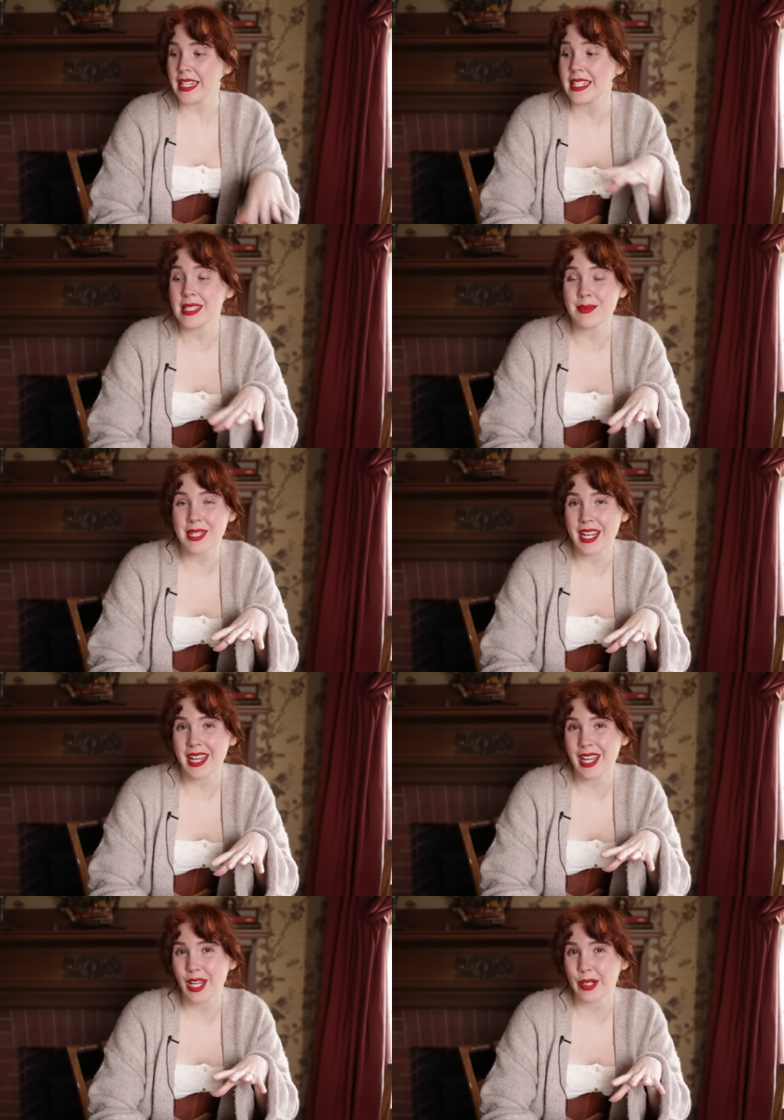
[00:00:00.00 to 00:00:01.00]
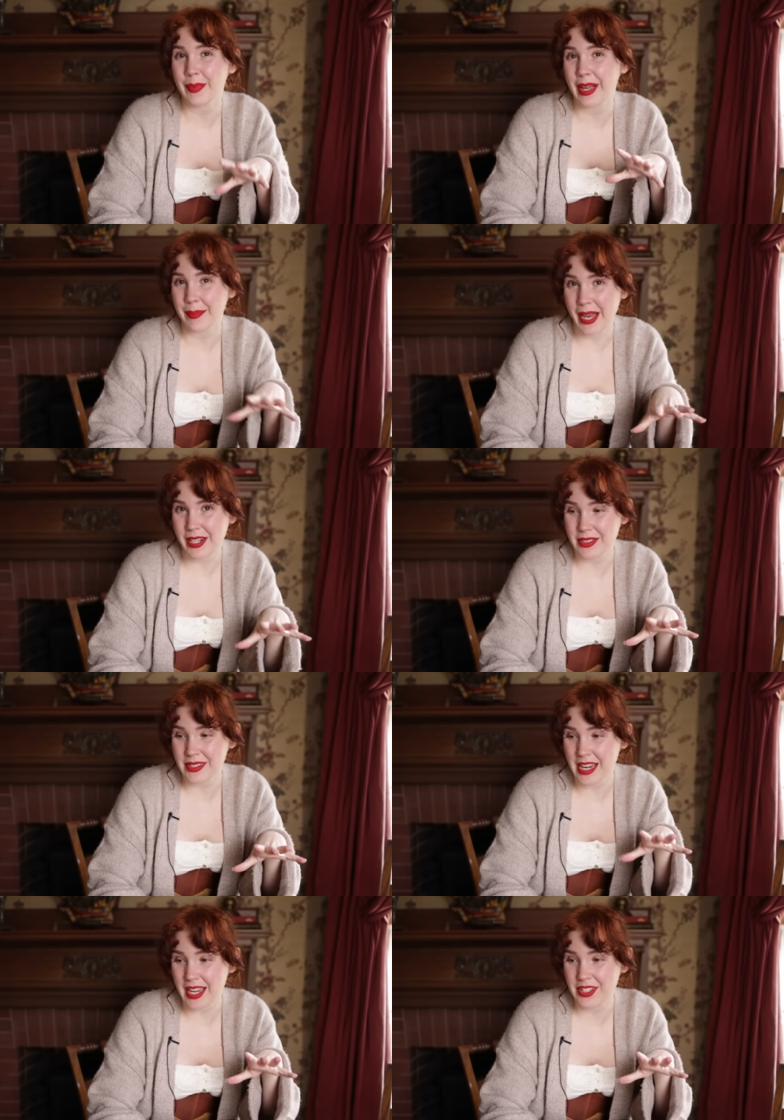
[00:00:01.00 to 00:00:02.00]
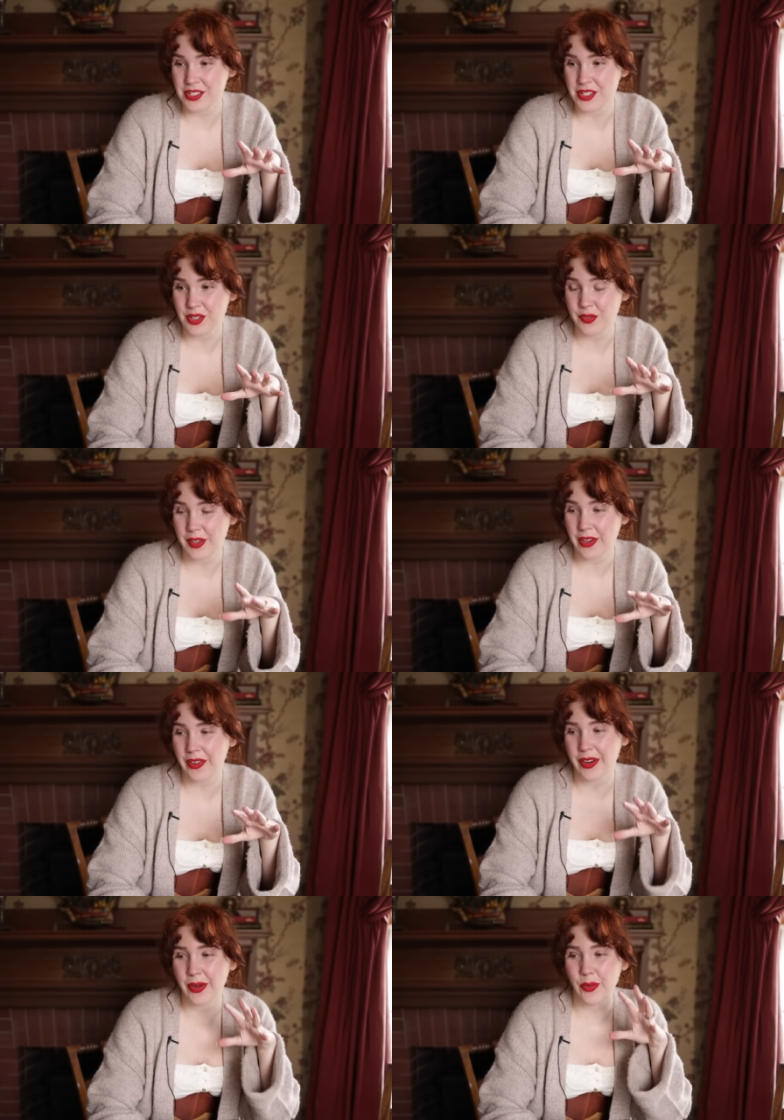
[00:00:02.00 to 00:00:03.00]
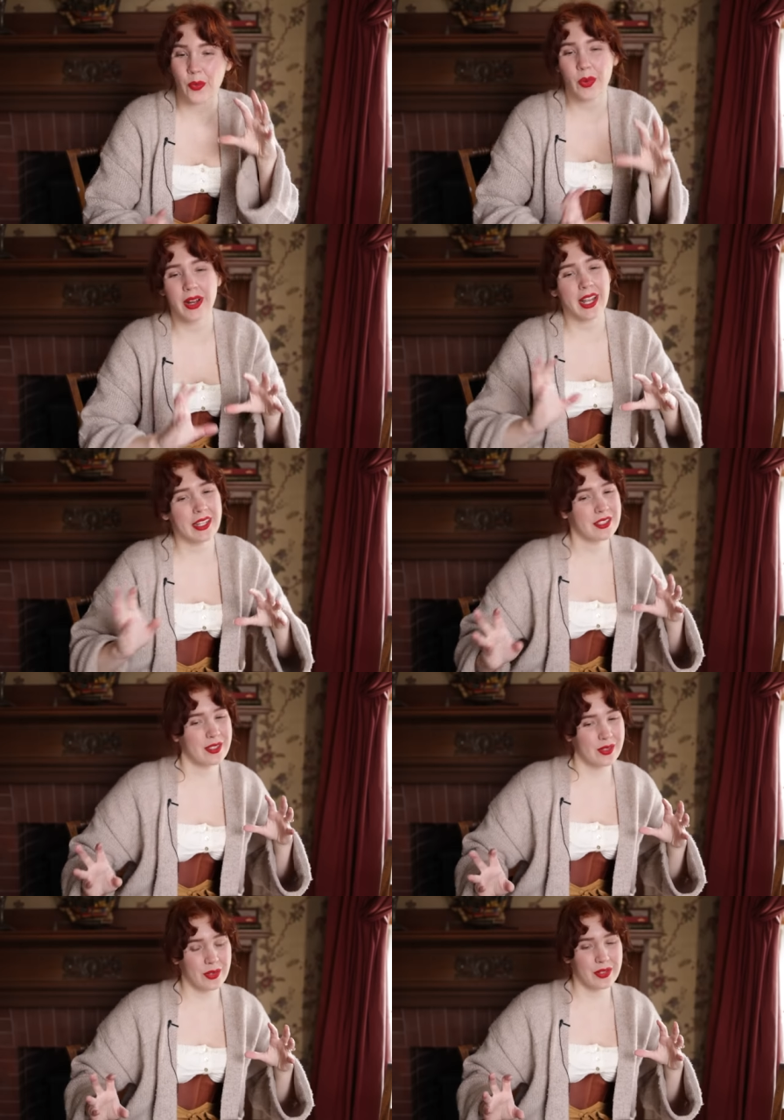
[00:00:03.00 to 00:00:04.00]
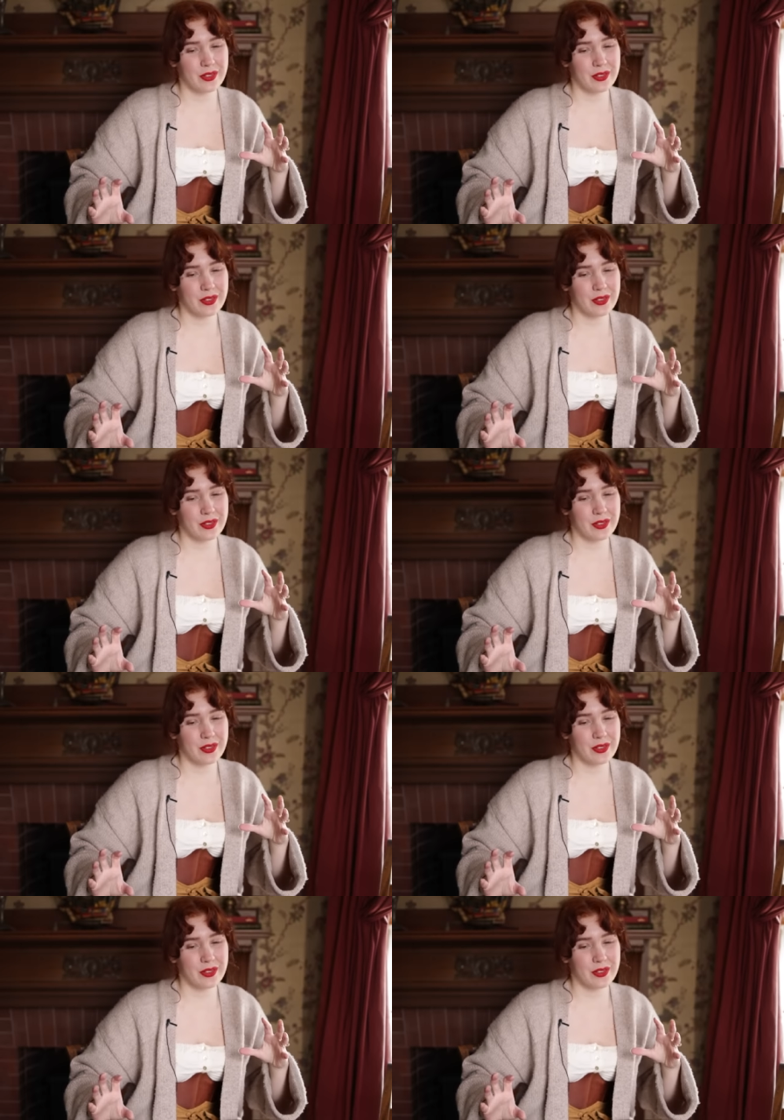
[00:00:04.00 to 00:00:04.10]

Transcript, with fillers: and I did some digging in my pattern stash to figure out what I could sort